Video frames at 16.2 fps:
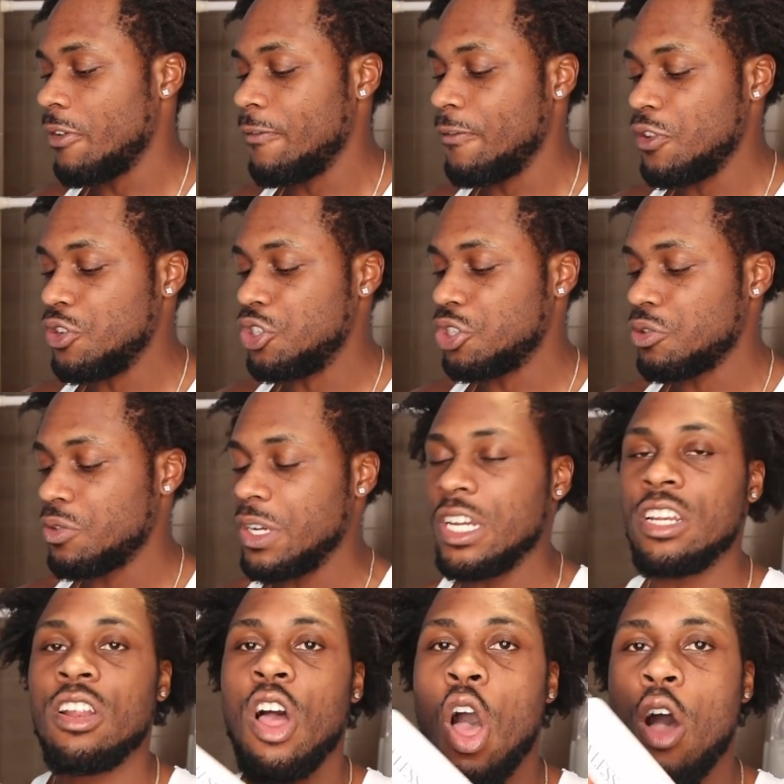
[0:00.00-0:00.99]

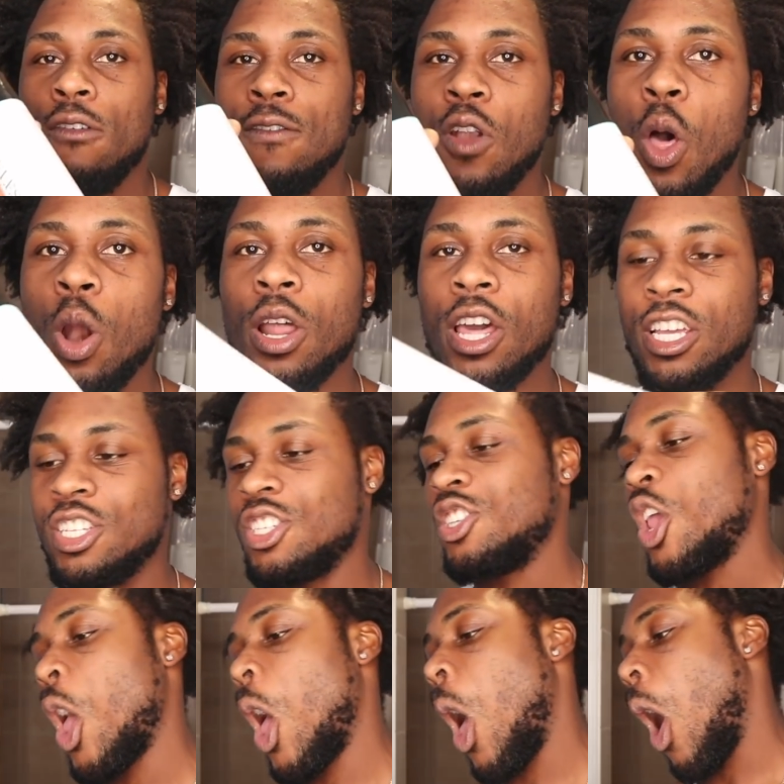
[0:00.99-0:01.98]
featuring
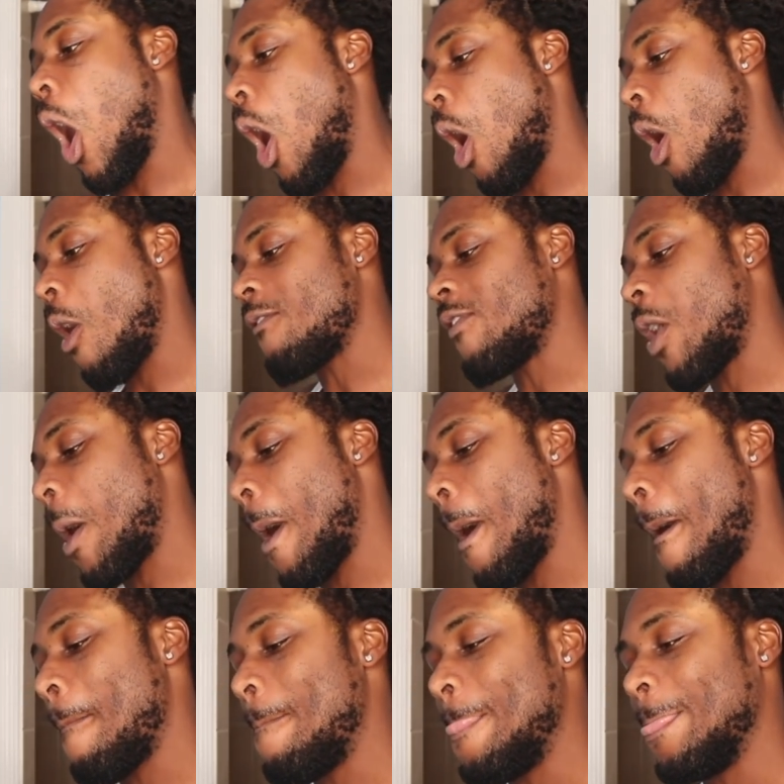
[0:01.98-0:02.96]
Flawless of
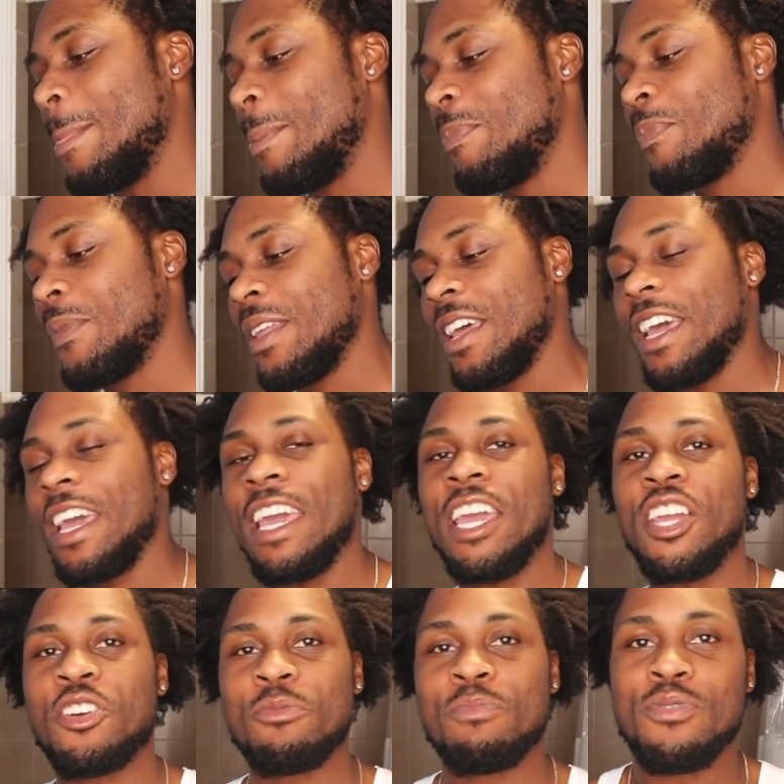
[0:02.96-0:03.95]
um, a
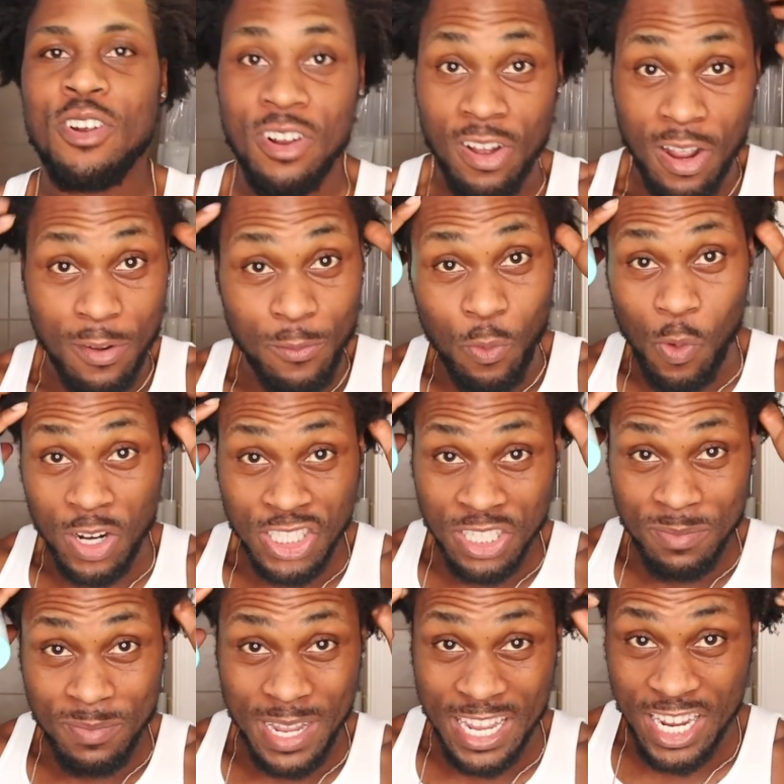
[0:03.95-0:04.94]
hair product of
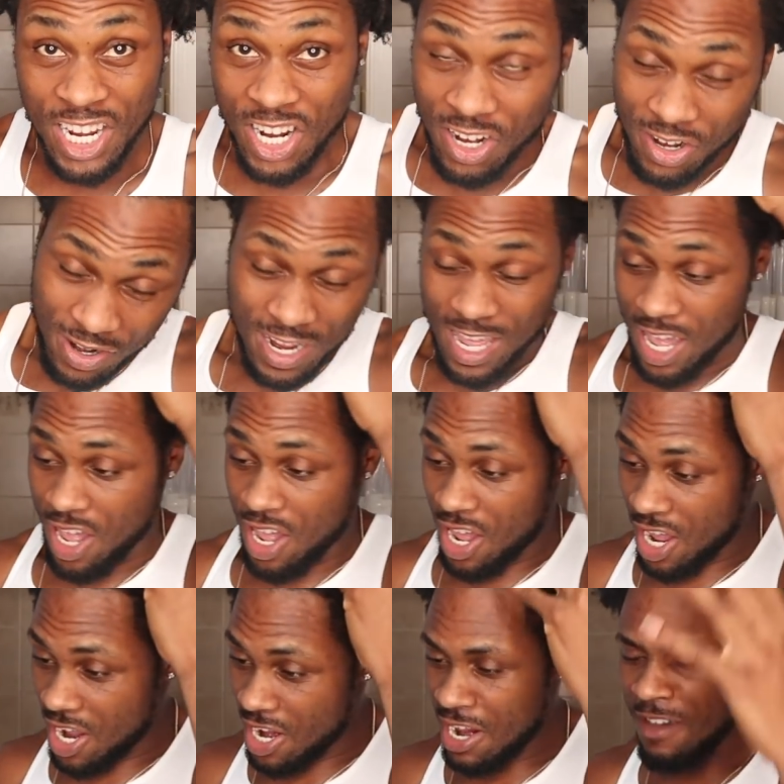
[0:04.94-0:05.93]
washing my hair.
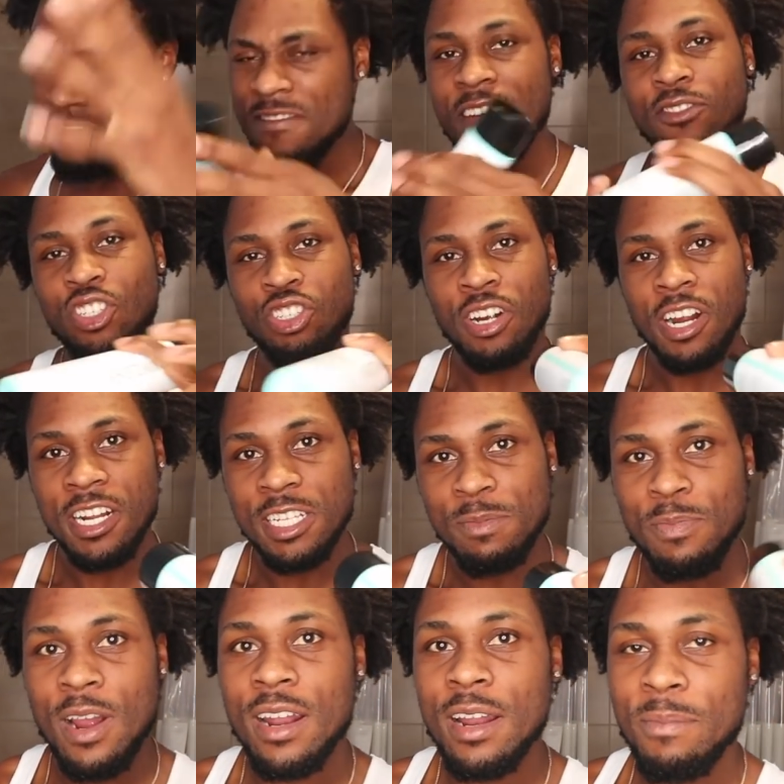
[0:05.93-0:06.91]
And I've never tried this
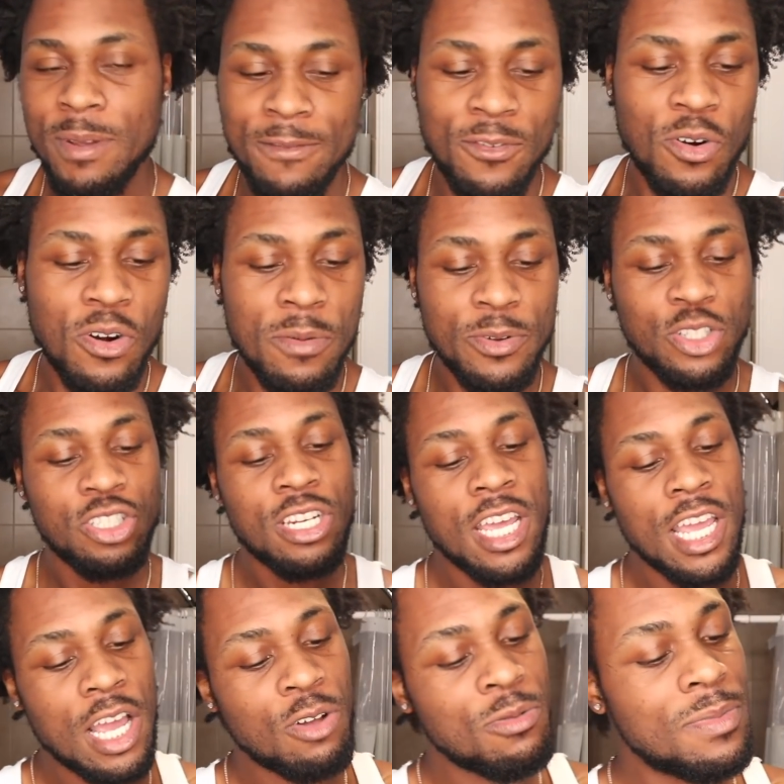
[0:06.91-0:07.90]
product before, but
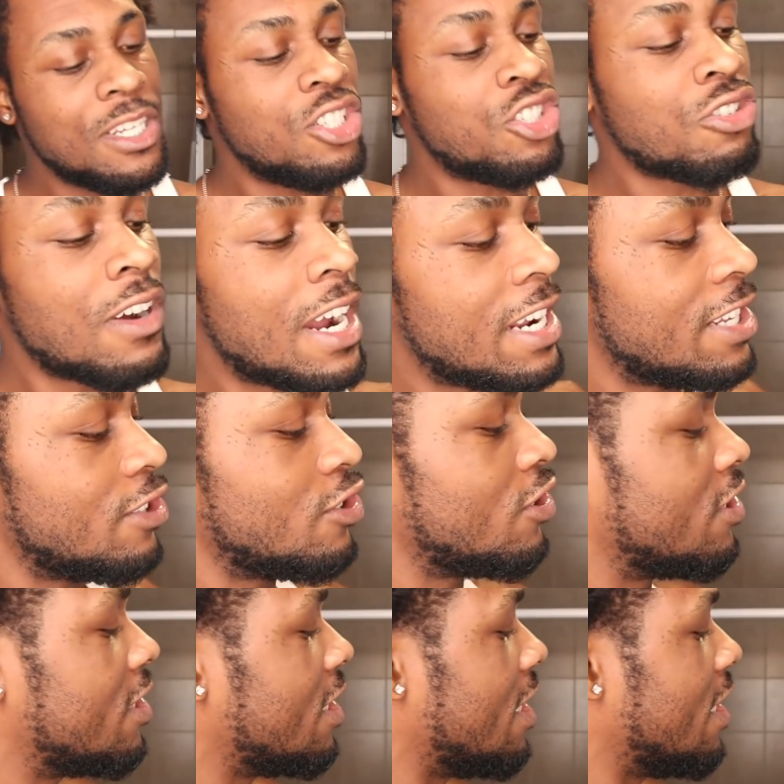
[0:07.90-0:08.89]
today I'll be trying it to
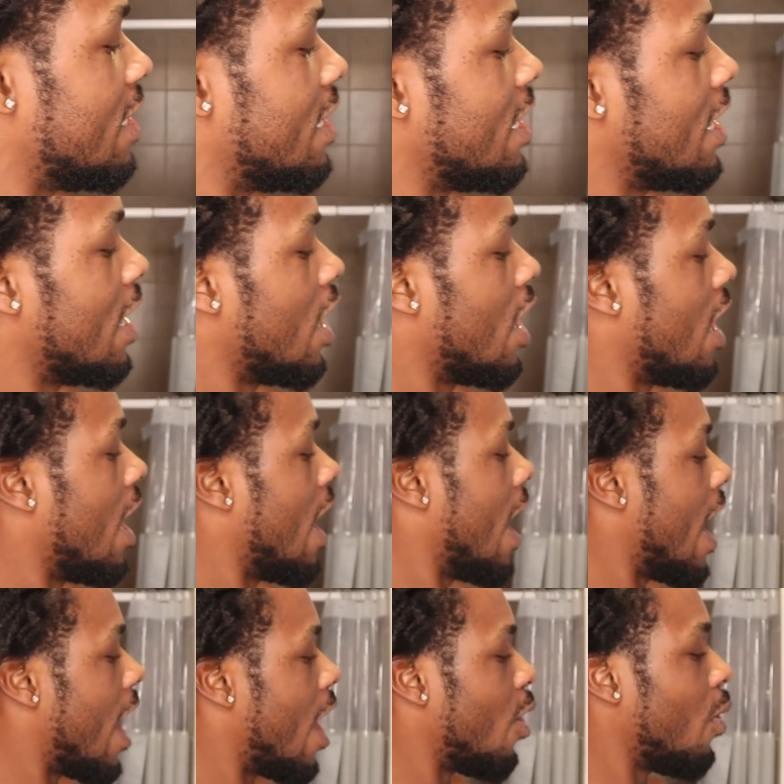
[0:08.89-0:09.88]
see
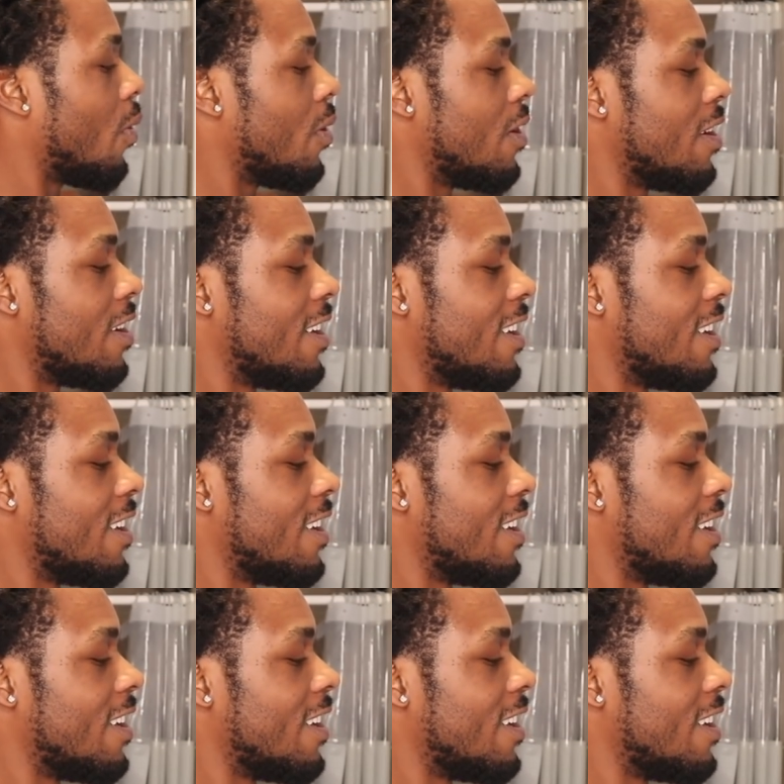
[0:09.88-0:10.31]
how...